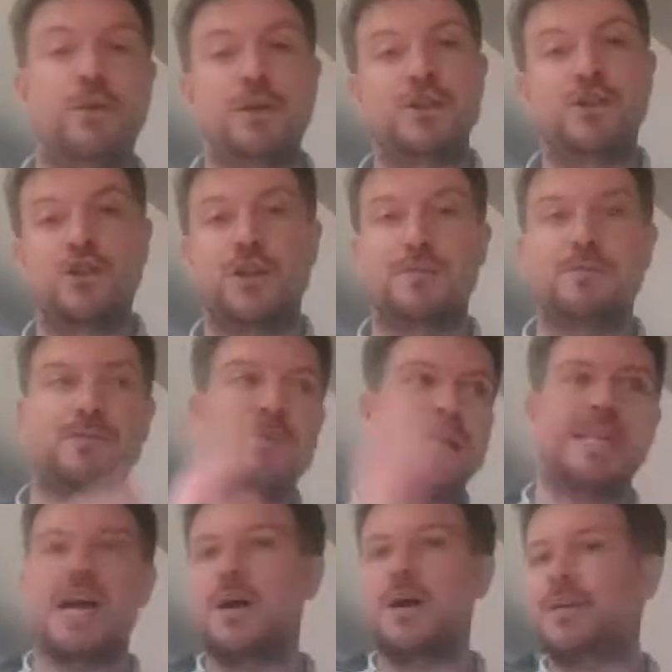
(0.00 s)
point during
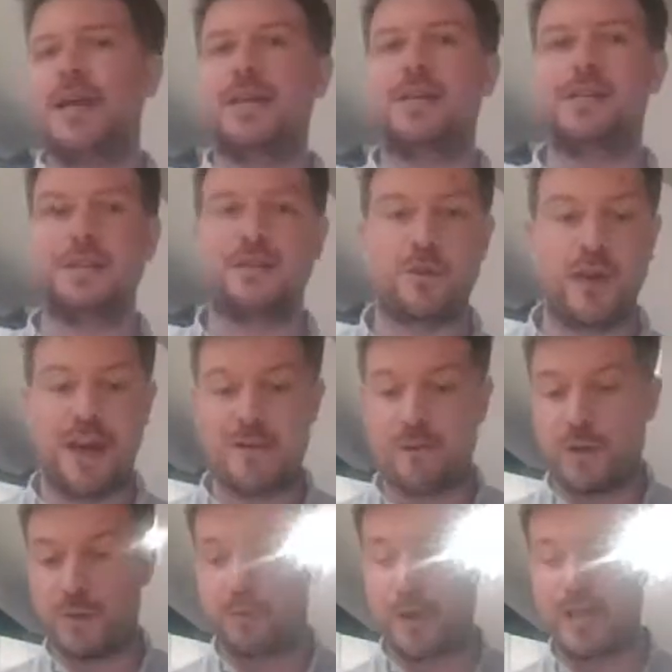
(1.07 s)
between now and the end, if you
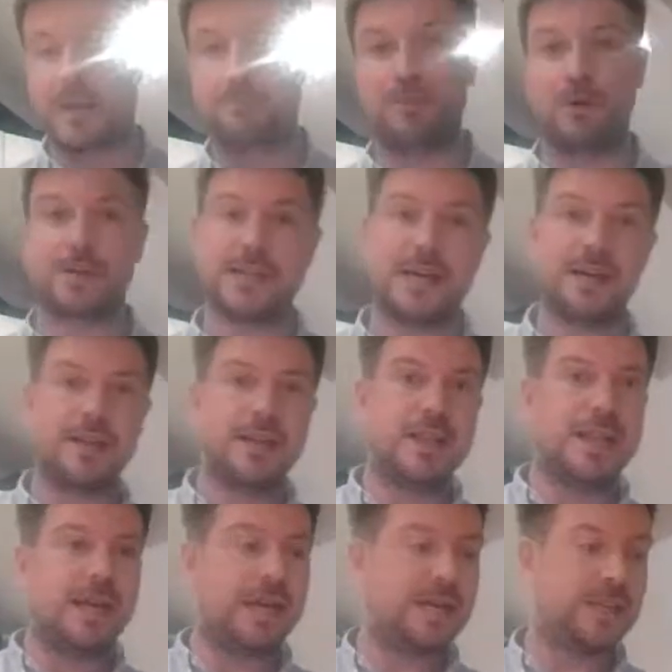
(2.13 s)
ever want to put any butter
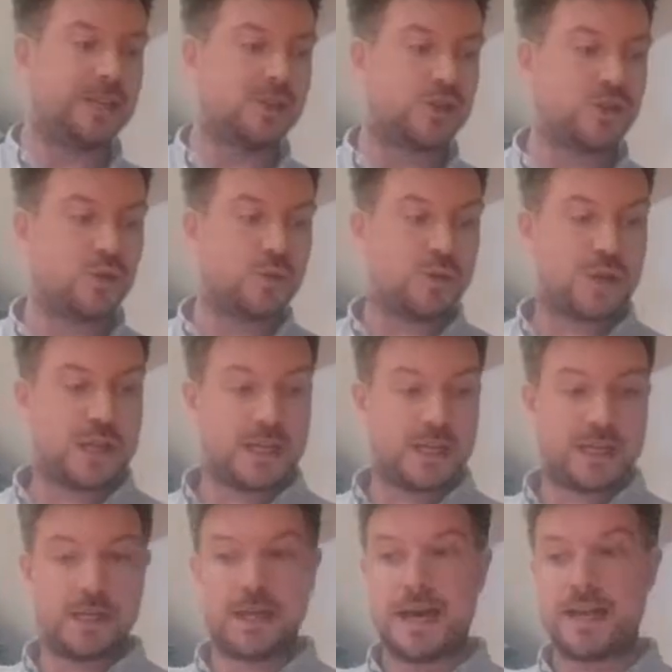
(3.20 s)
into
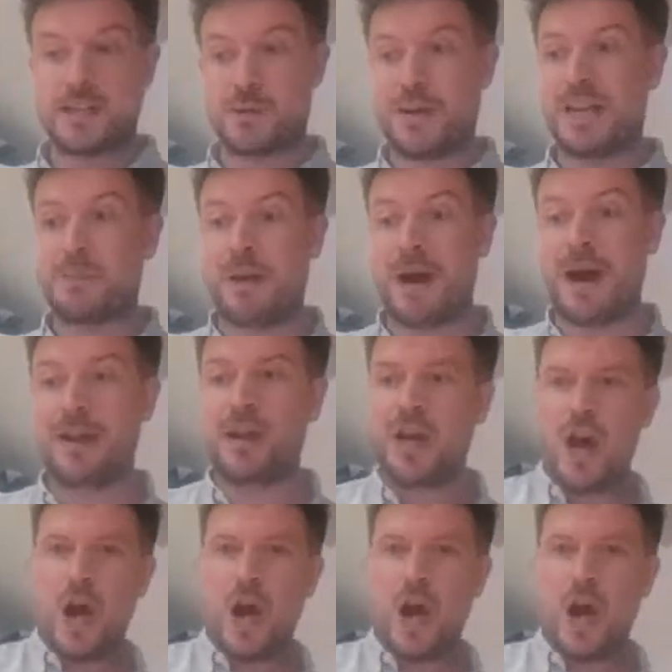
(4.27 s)
any pan,